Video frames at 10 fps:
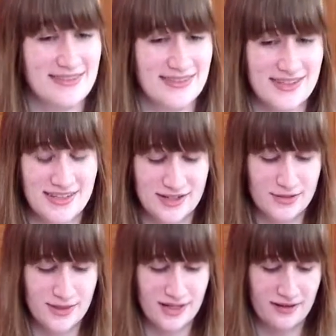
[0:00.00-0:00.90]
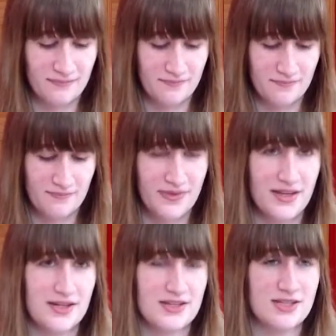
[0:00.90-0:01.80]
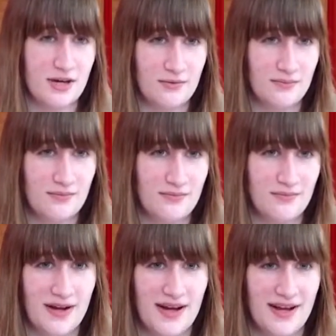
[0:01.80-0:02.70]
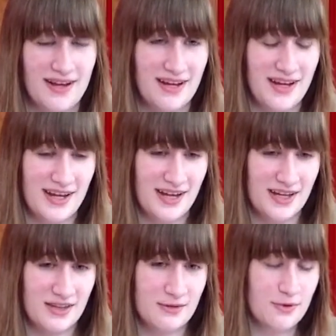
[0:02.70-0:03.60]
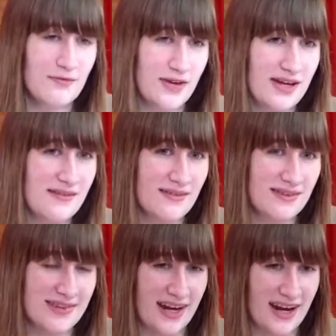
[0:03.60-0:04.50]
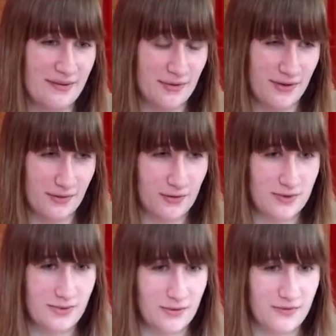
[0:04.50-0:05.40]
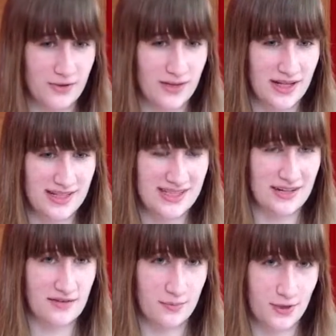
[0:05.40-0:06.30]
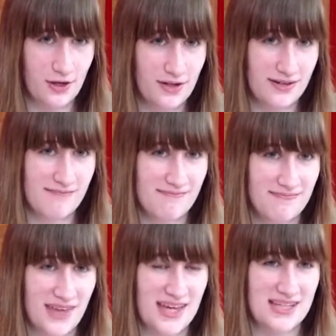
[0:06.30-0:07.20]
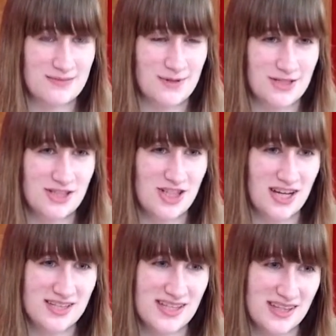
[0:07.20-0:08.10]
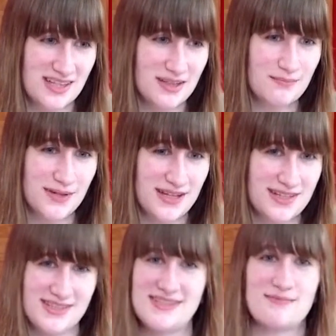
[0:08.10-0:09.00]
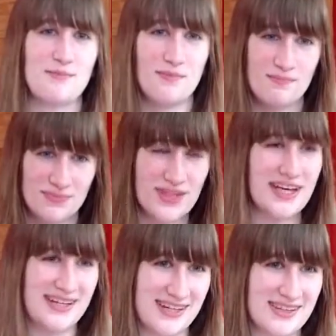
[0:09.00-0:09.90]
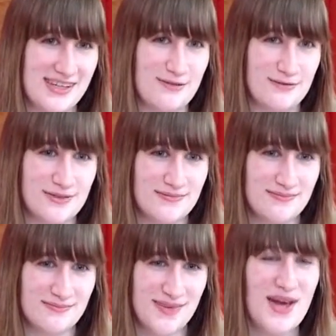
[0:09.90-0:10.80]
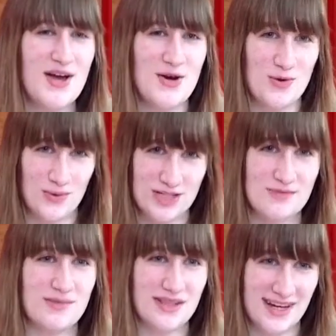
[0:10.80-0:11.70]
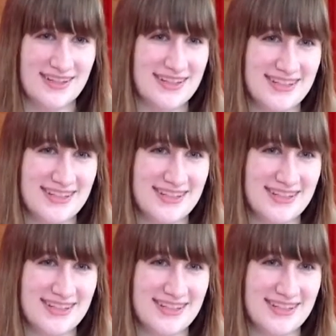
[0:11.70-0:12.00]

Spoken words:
Ticking schmicking. So, the movie that I'm going to be reviewing instead of the book is Percy Jackson and the Olympians, The Lightning Thief. Wish me luck.